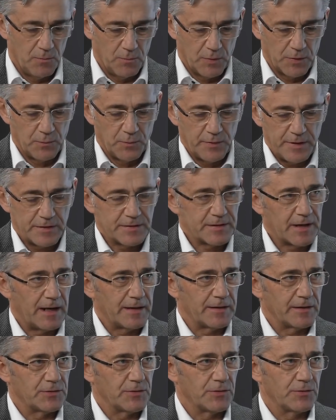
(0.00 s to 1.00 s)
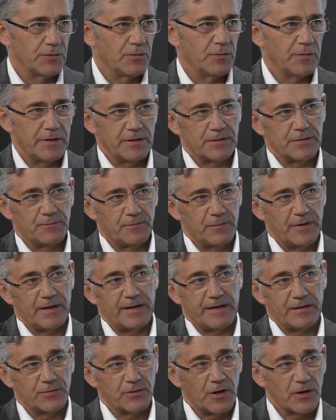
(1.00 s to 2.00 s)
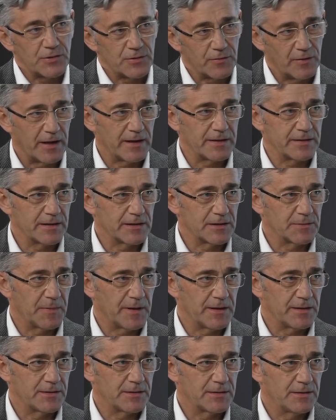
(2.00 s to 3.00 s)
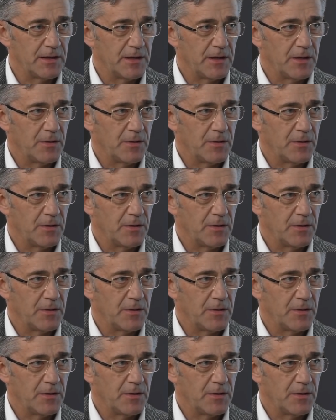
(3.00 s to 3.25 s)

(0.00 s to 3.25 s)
What we are starting to do is we're industrializing space.